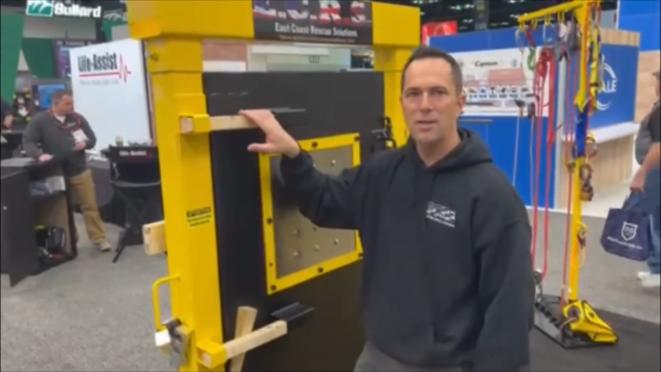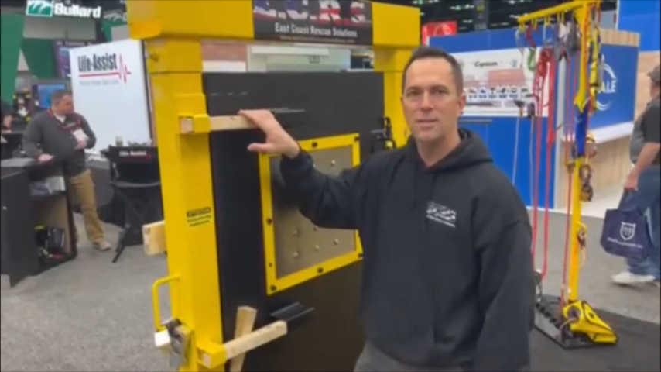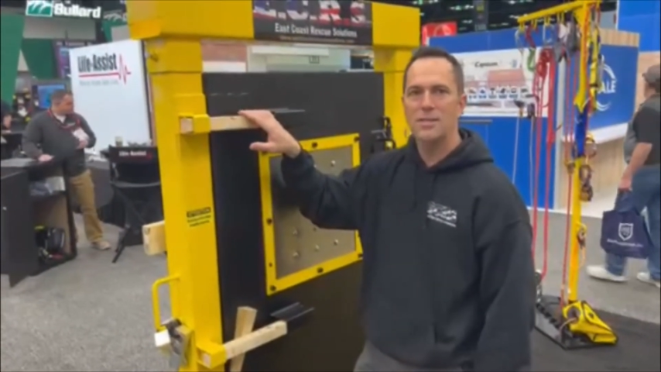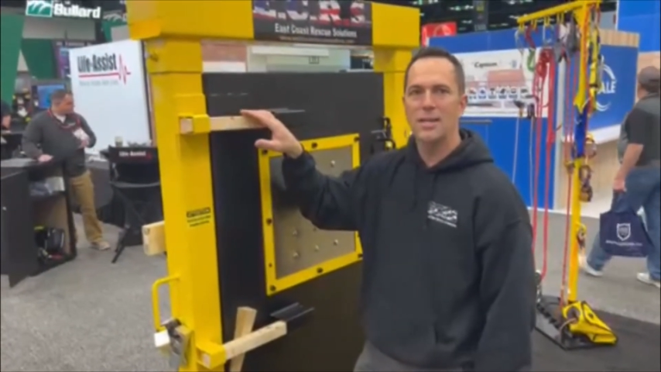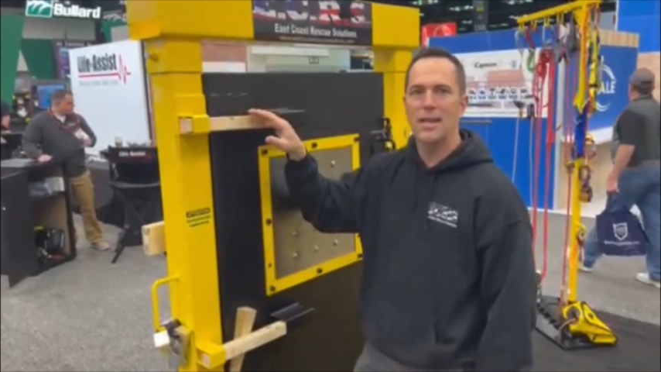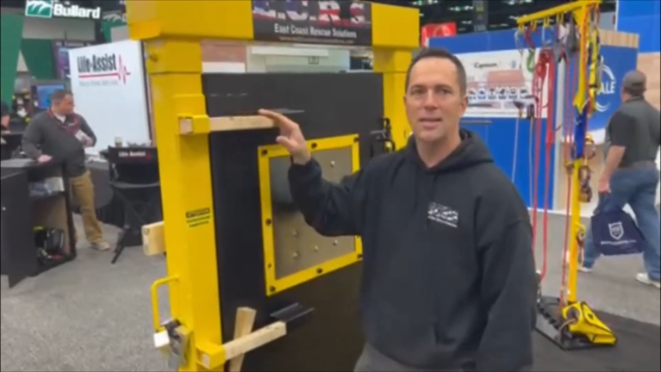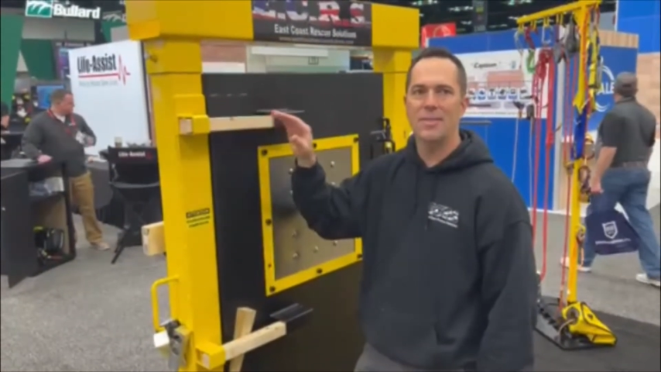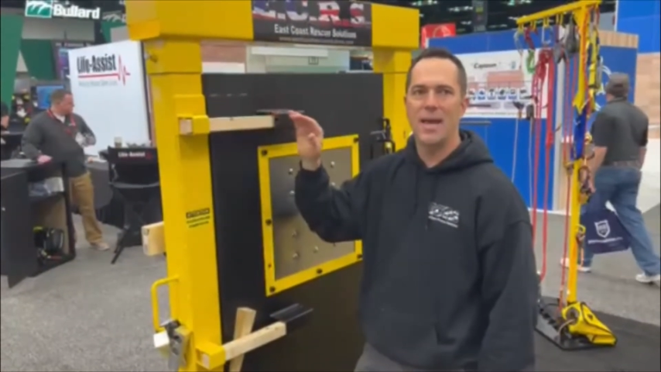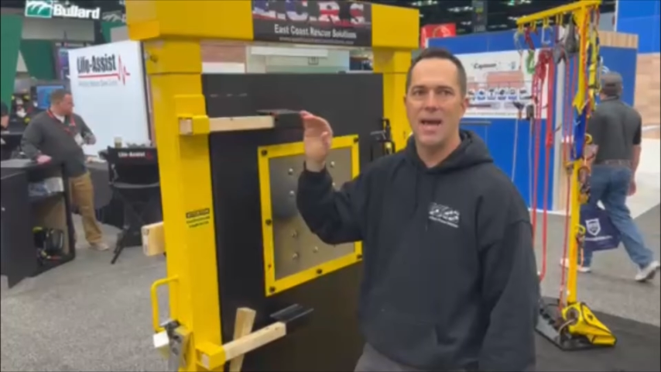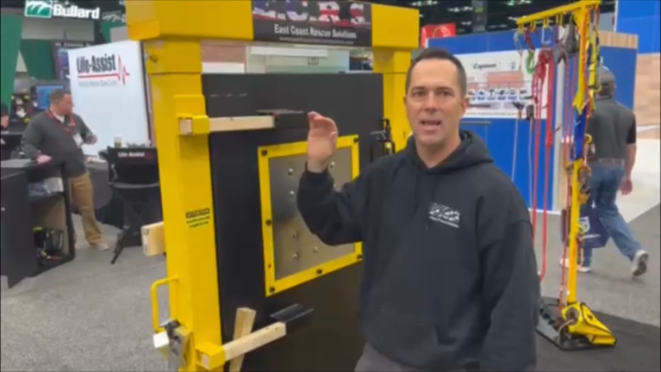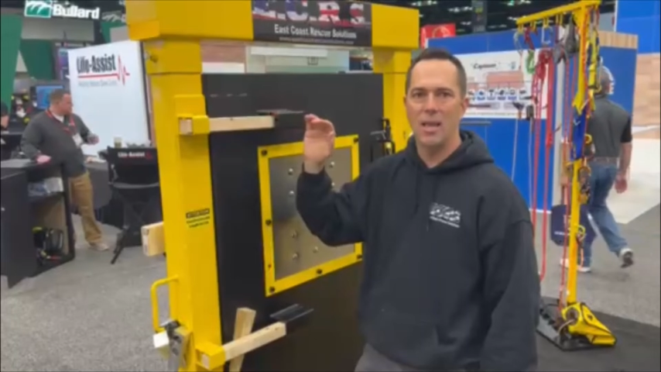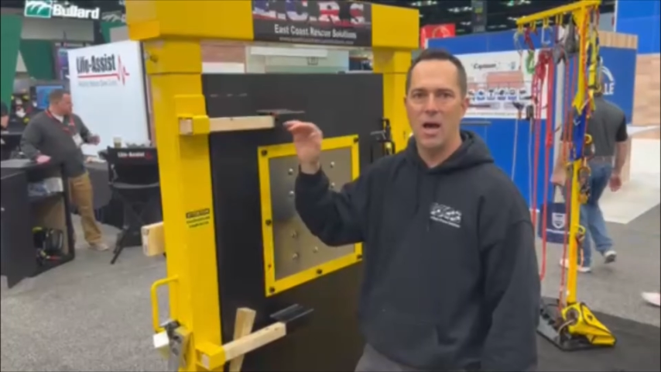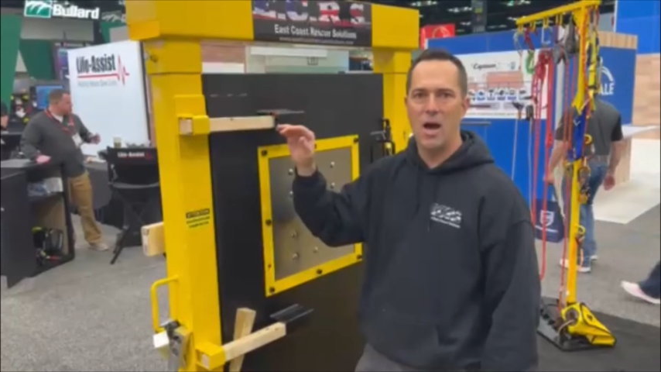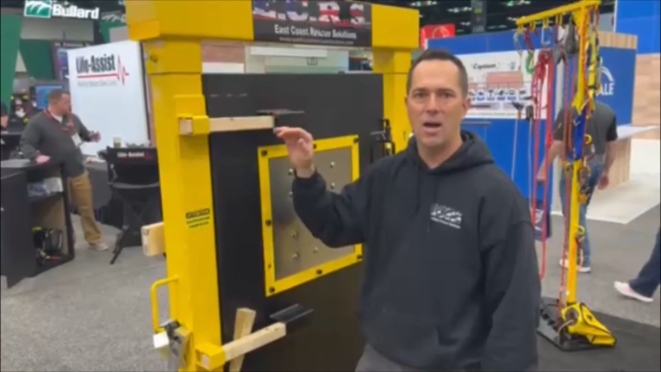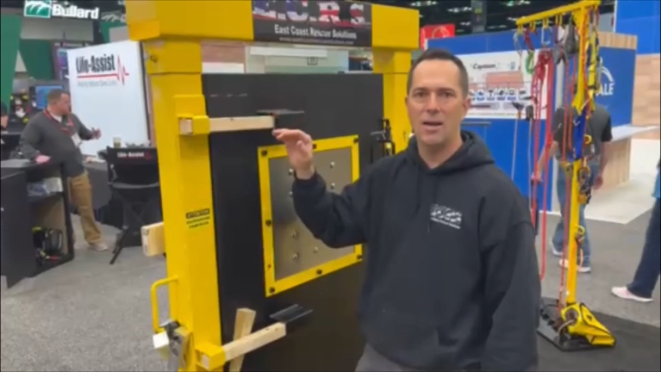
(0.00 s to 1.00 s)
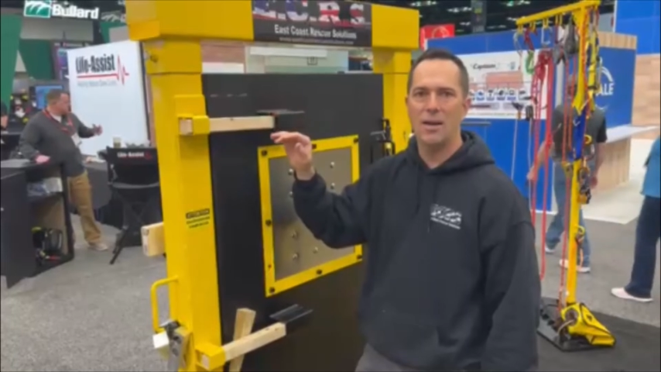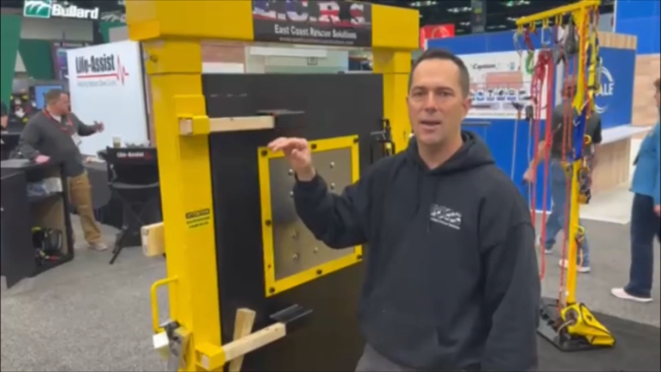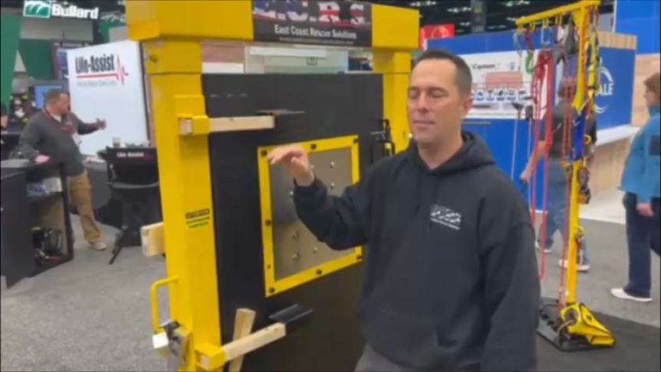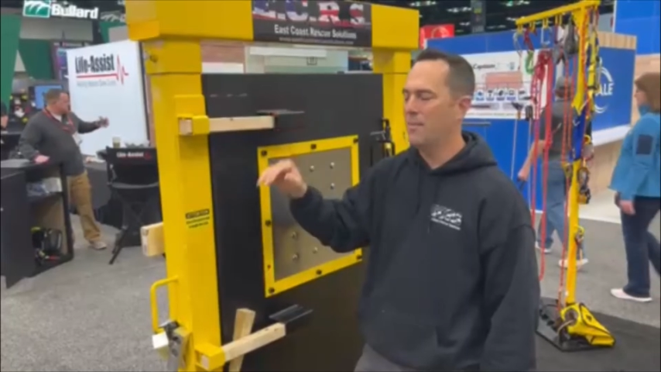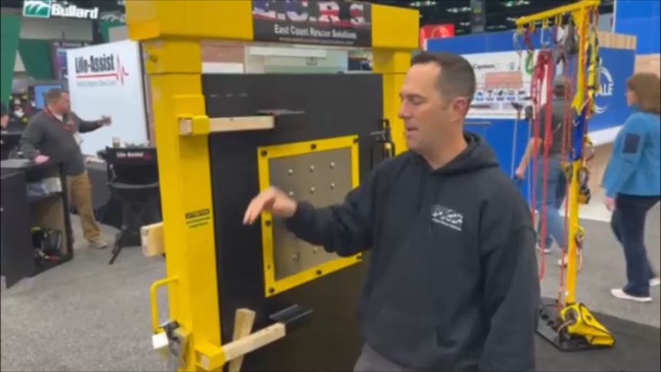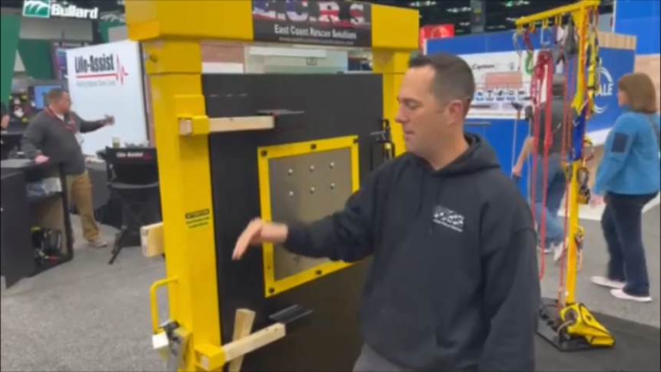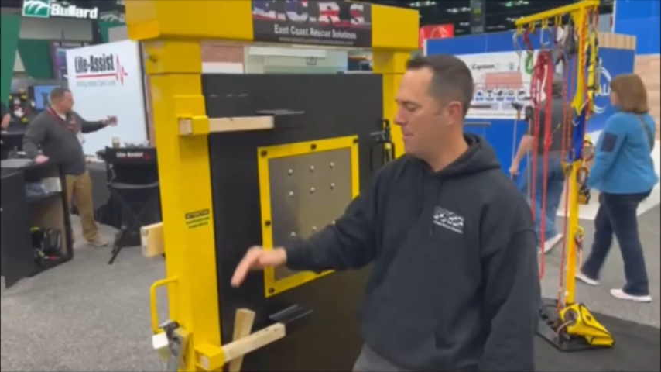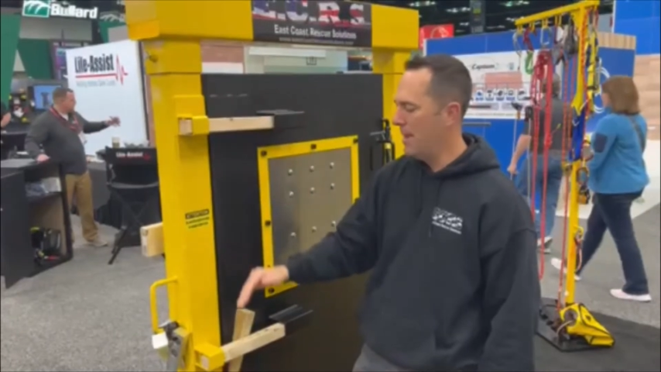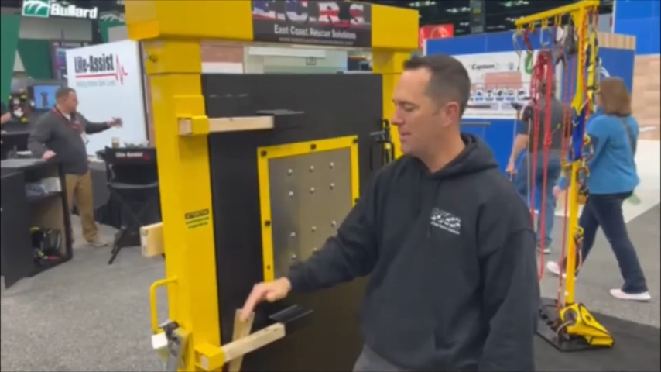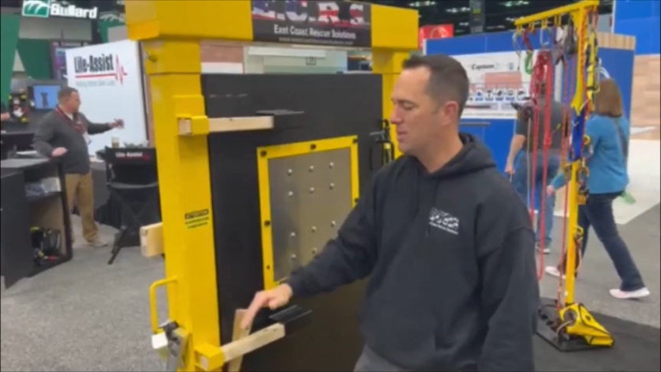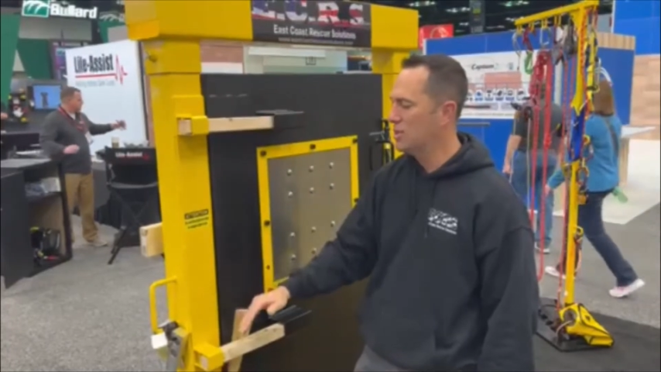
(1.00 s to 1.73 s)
to get that lock and make